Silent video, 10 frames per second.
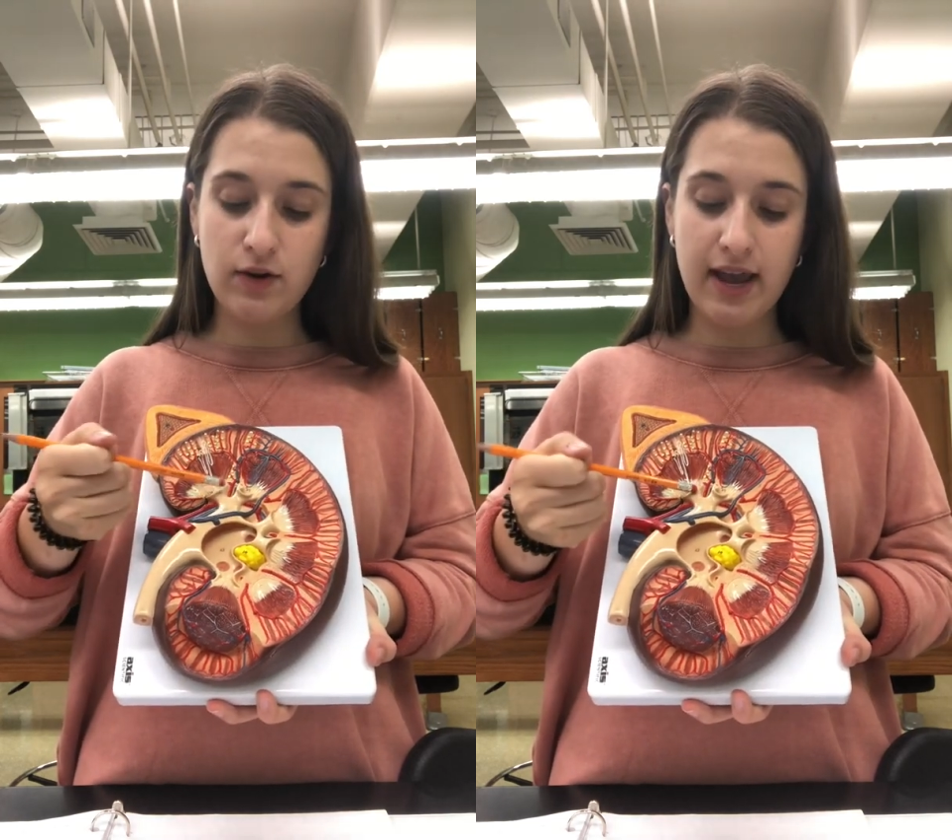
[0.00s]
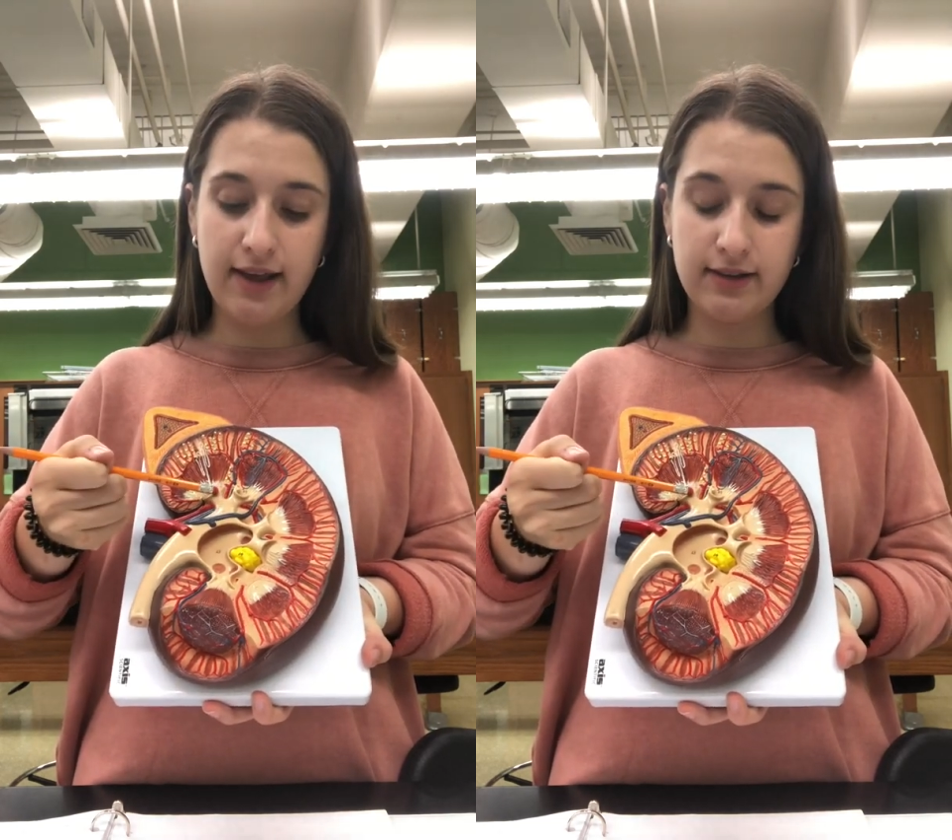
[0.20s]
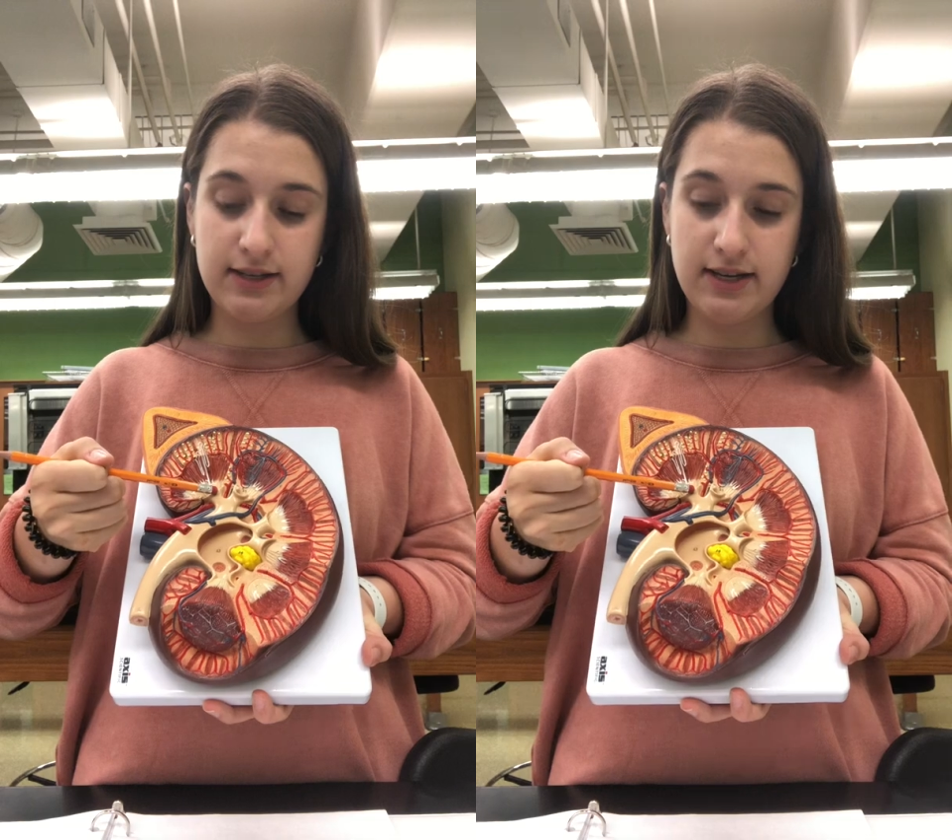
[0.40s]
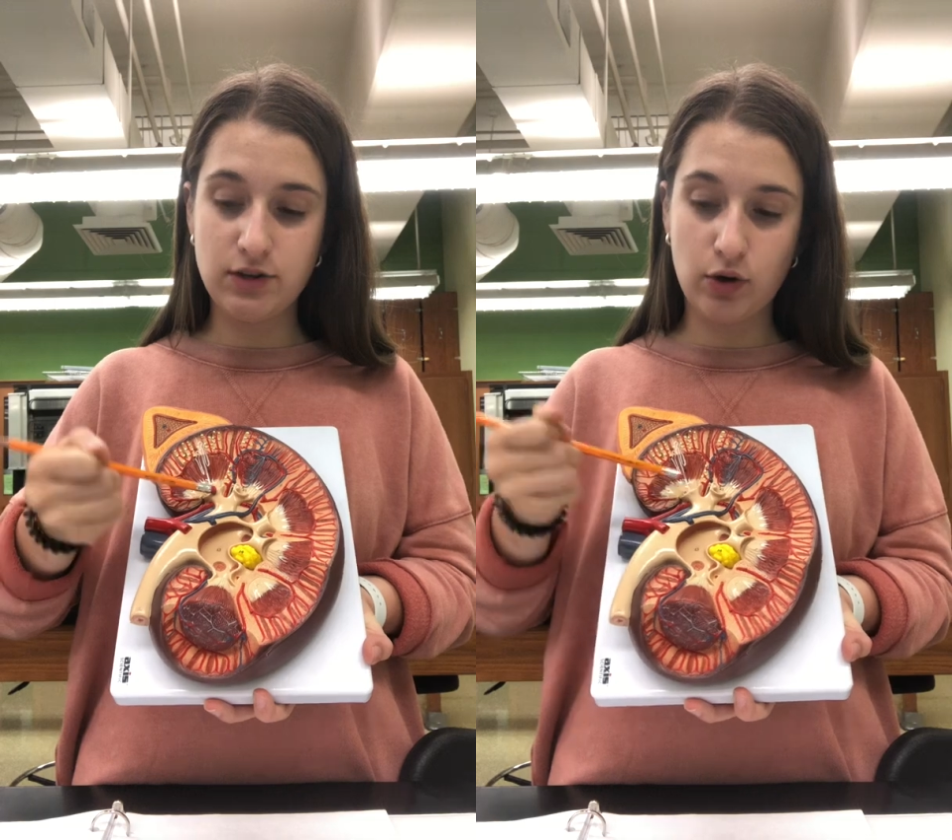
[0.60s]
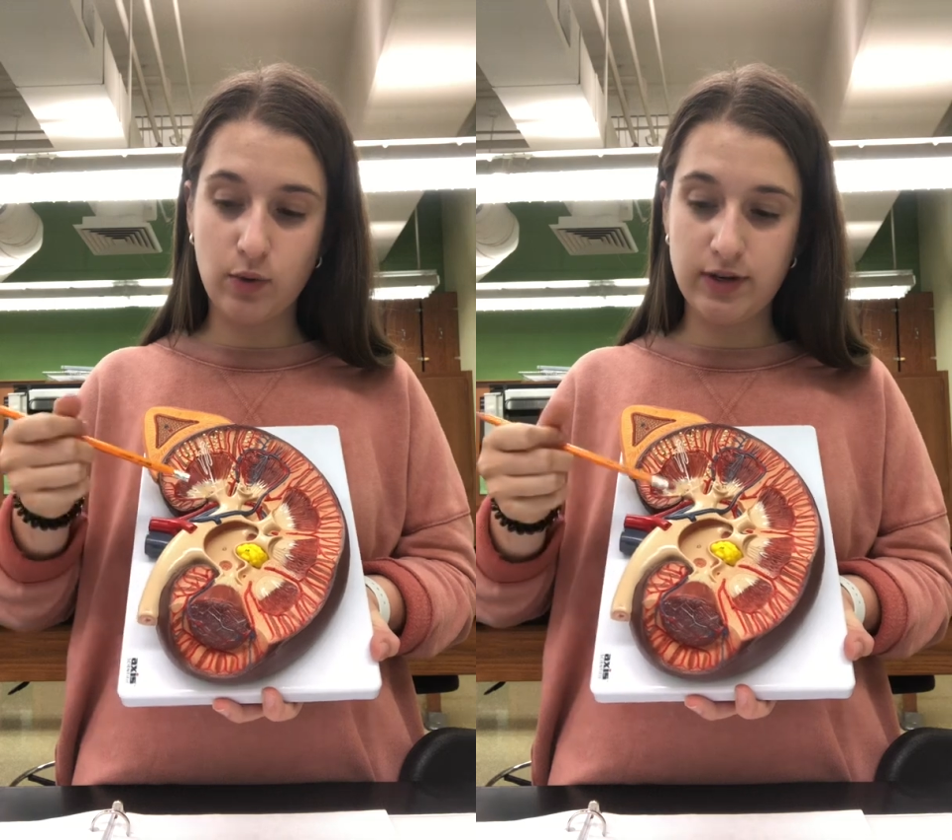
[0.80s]
calyces
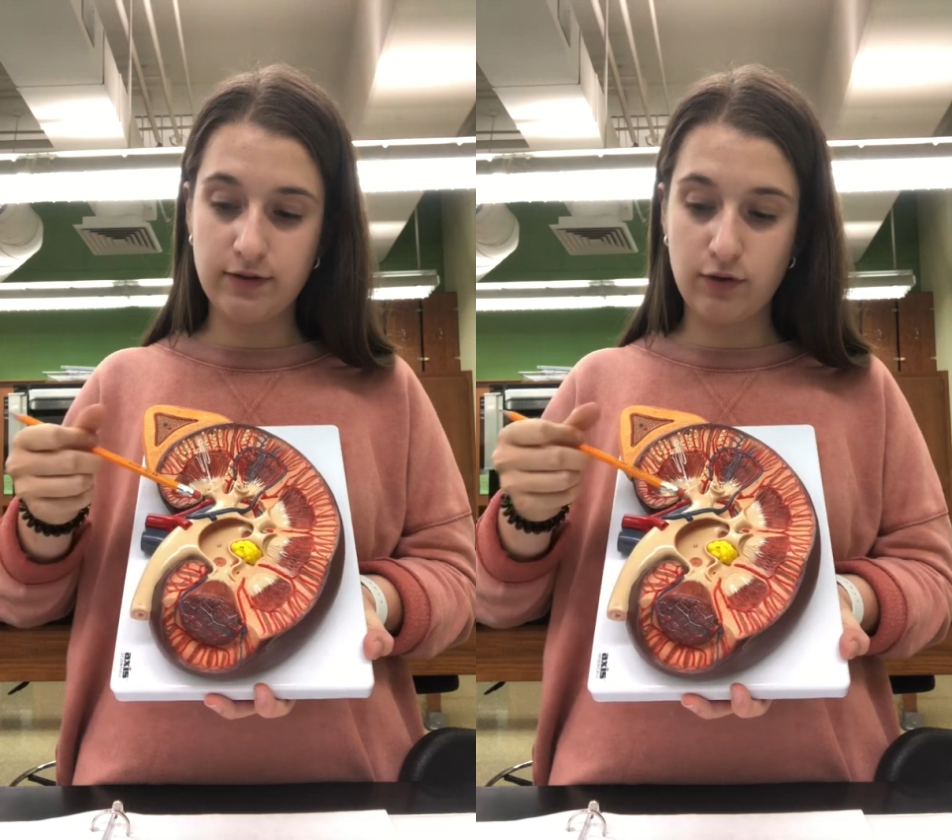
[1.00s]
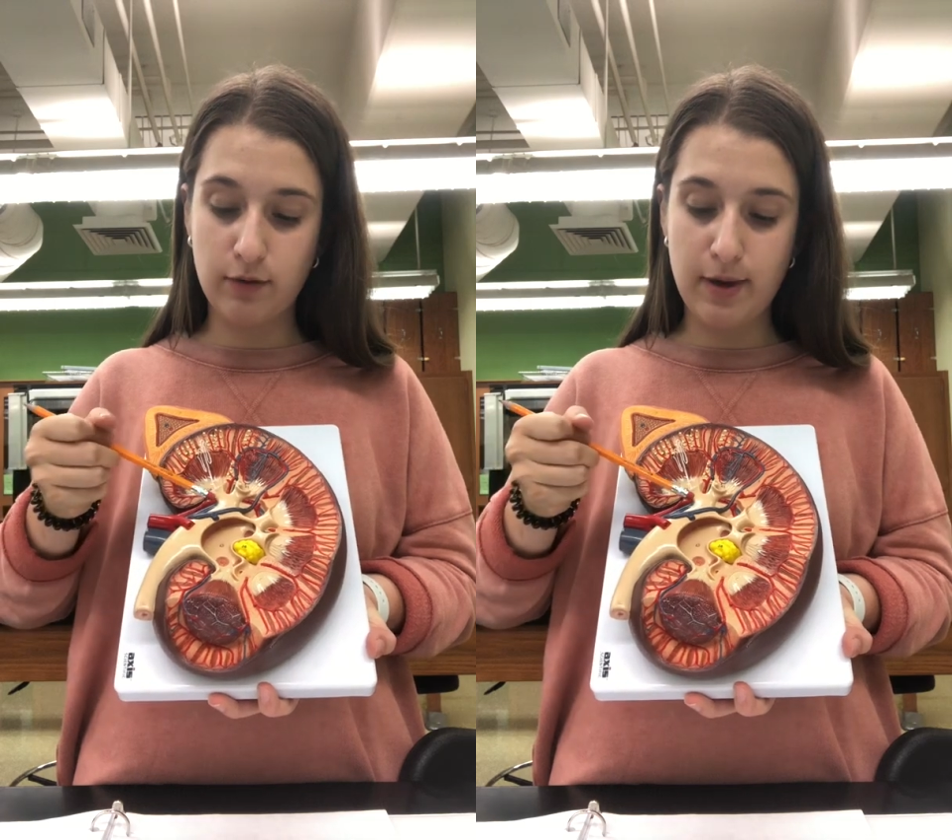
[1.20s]
are going to form